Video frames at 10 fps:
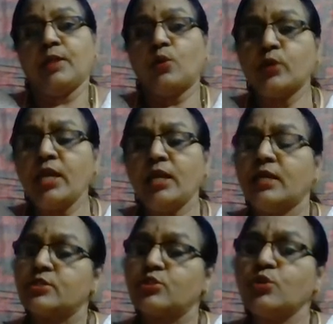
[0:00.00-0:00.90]
Okay,
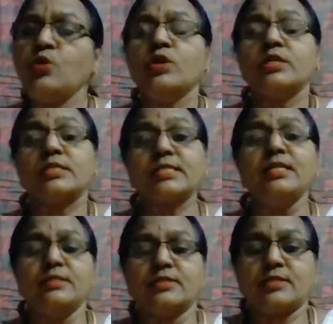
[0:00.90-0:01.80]
so
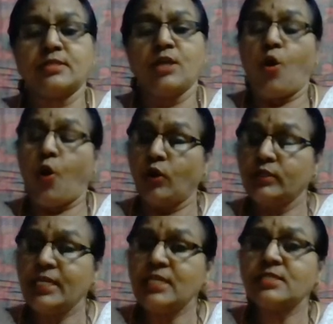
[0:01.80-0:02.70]
since all
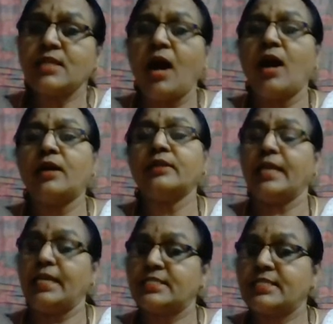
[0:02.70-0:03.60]
these are
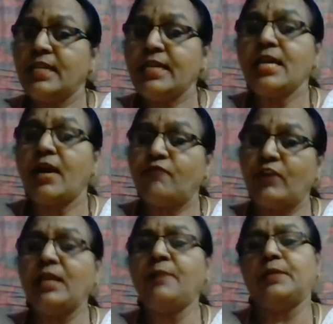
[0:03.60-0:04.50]
easily
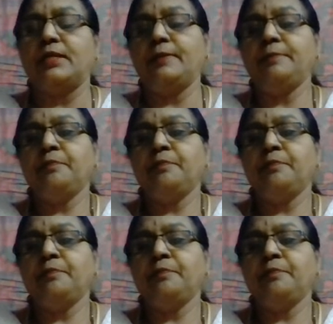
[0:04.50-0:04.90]
available